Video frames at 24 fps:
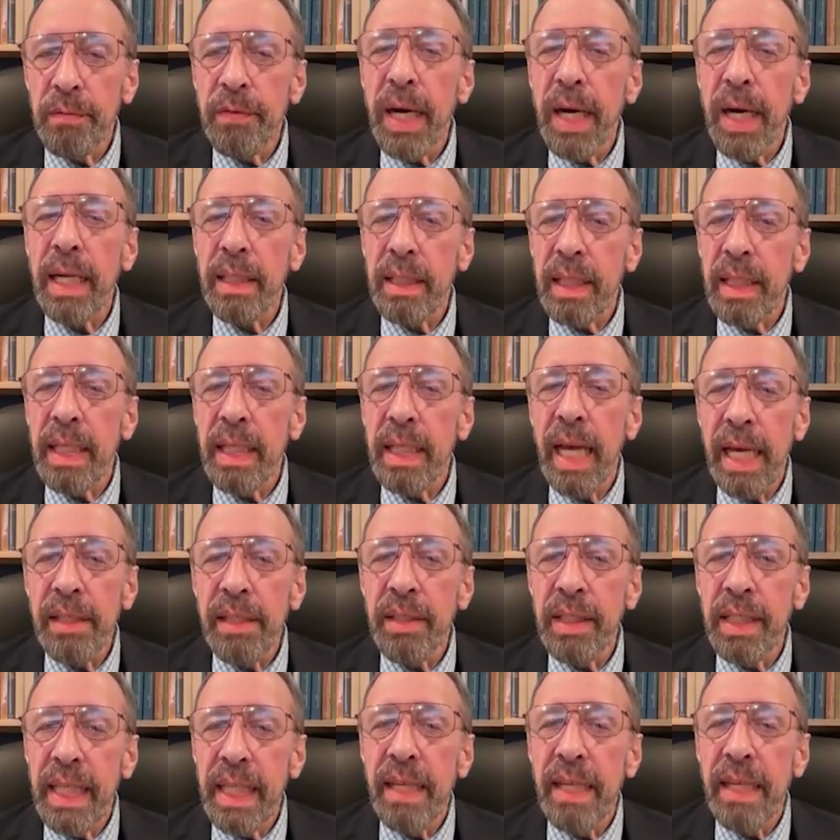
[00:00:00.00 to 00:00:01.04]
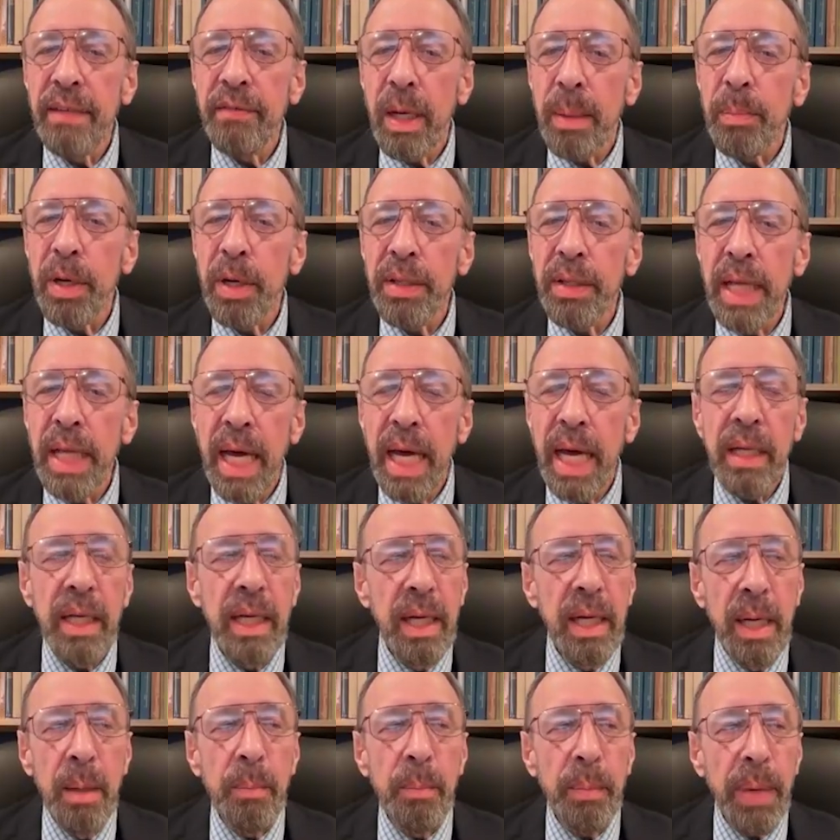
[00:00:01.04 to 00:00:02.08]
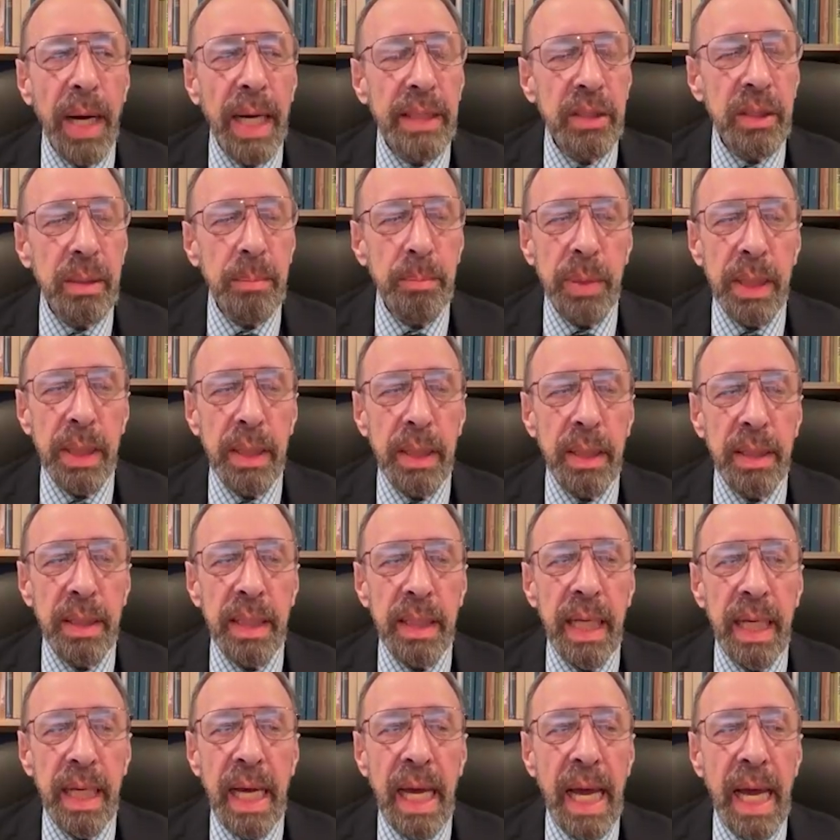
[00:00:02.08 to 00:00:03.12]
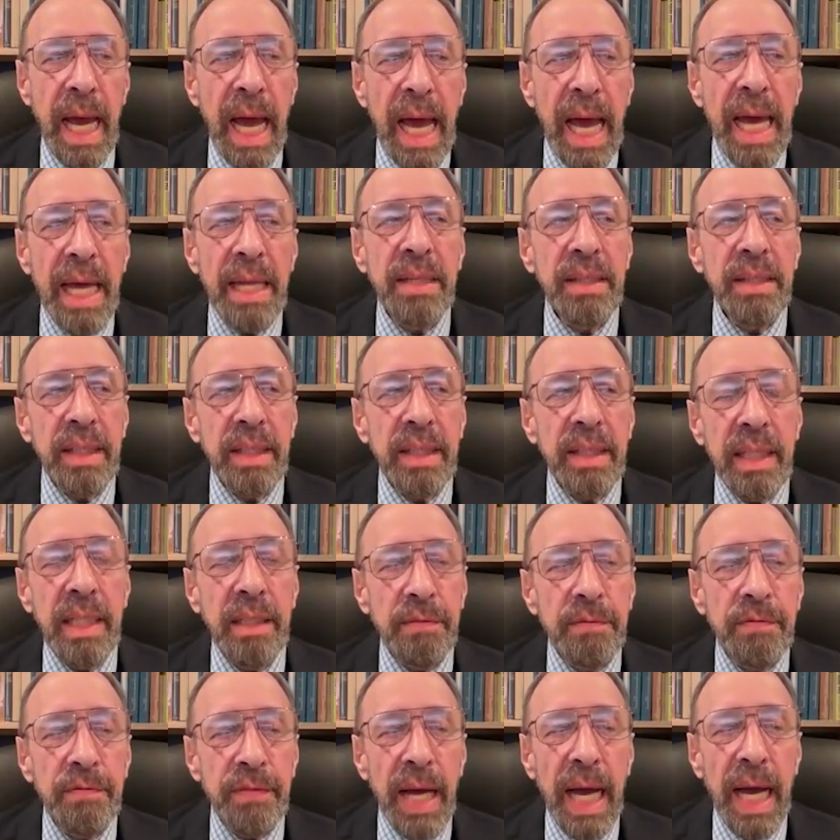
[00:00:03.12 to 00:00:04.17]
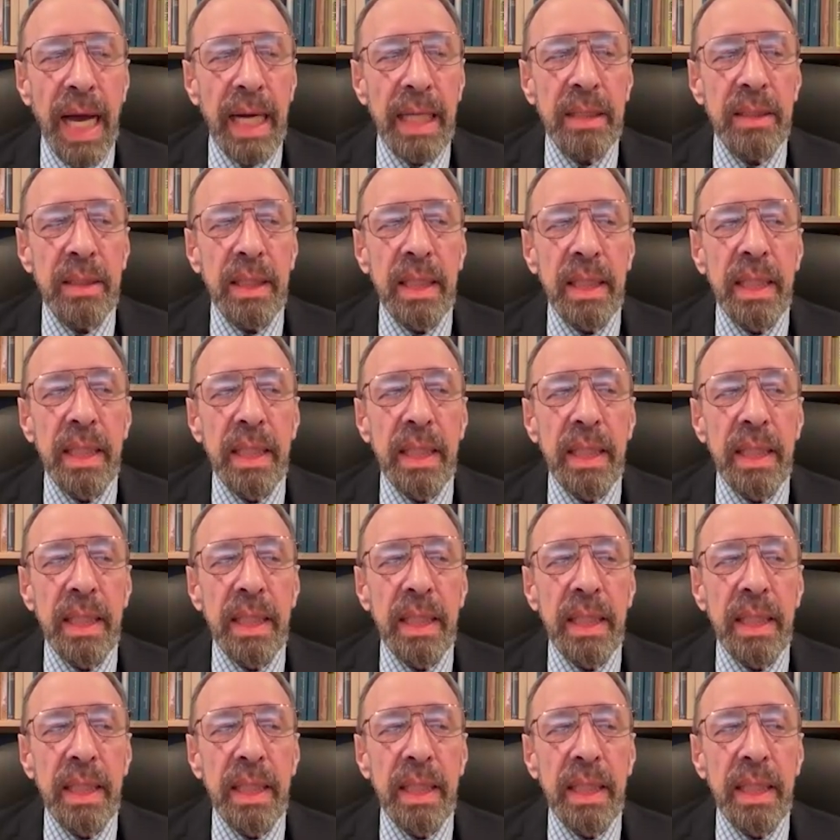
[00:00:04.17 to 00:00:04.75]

Finally, had to give up on that possibility, and in fact,